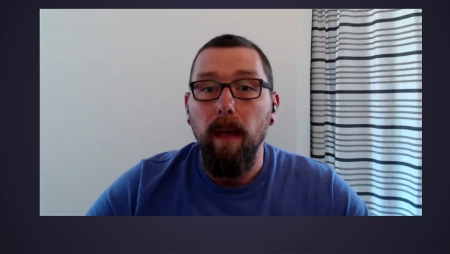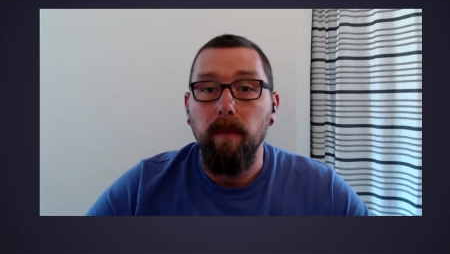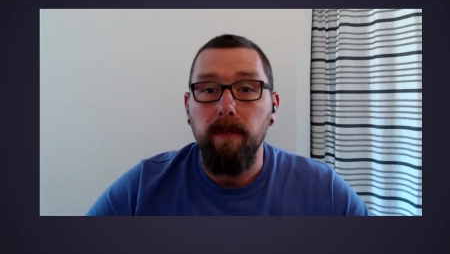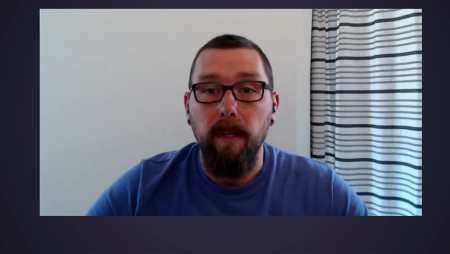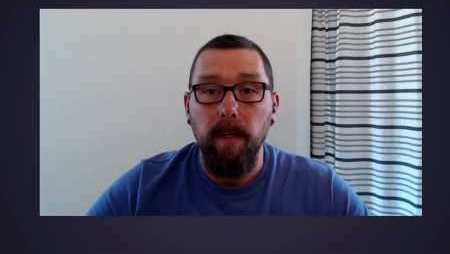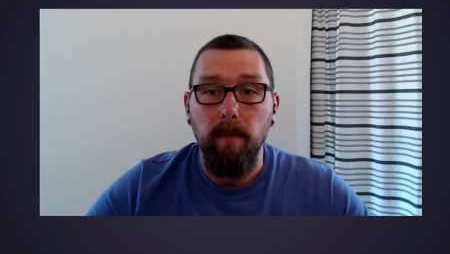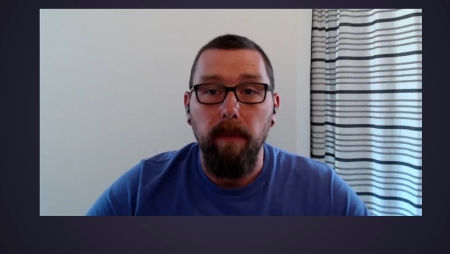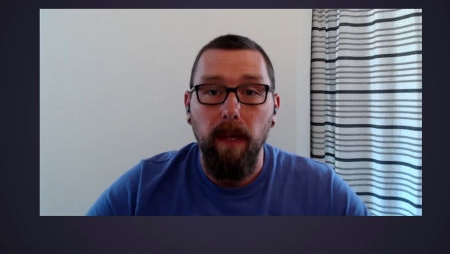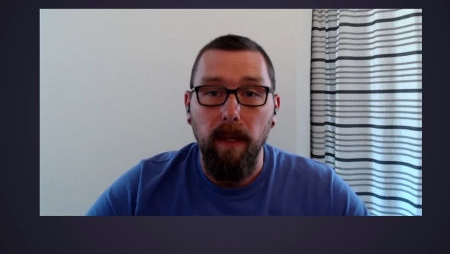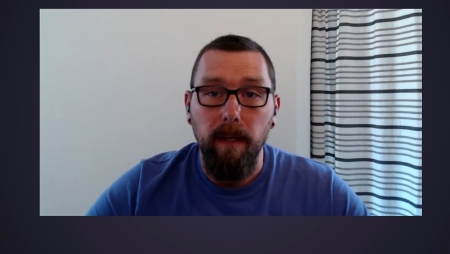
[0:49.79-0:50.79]
which then can
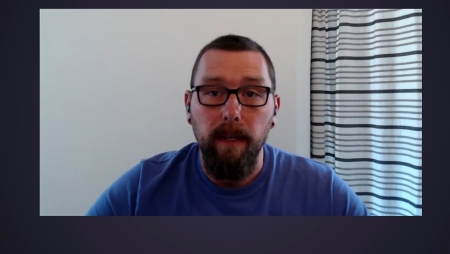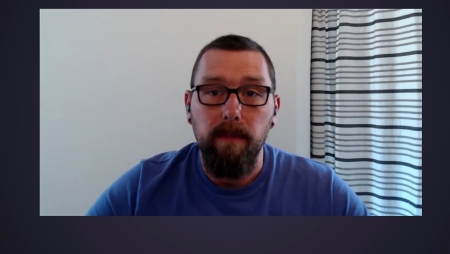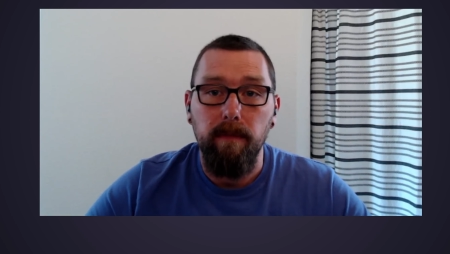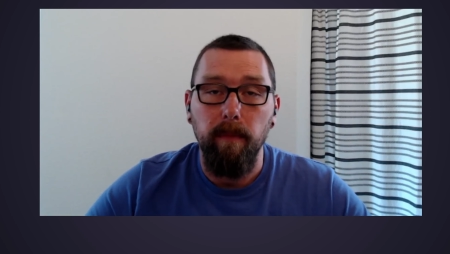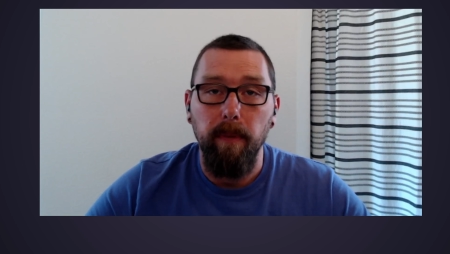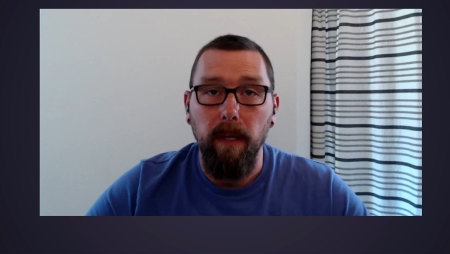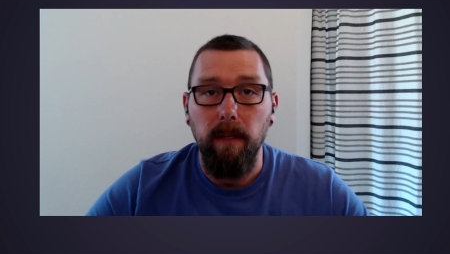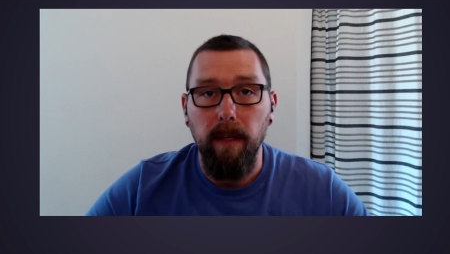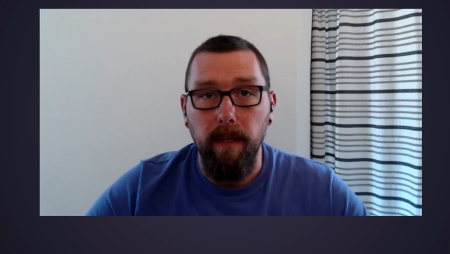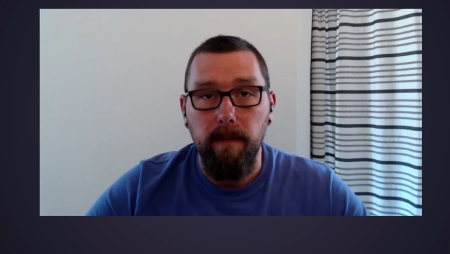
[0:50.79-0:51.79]
be analyzed for billing
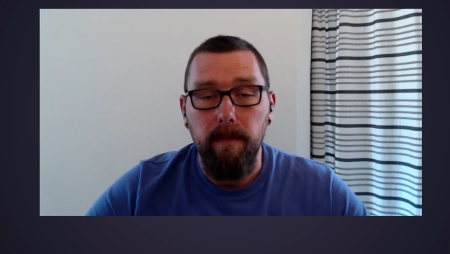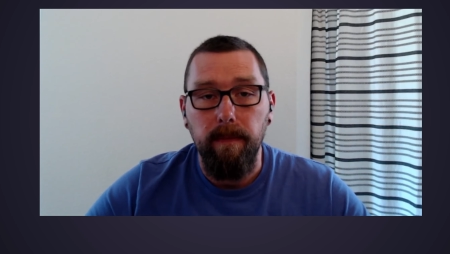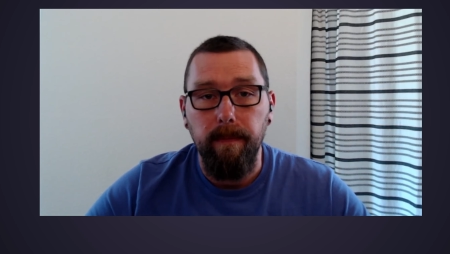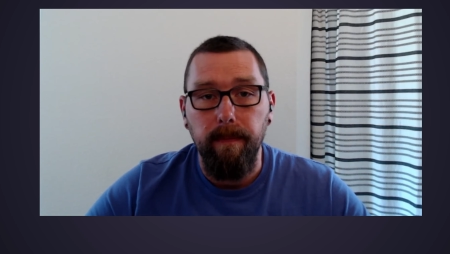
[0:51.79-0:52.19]
clients.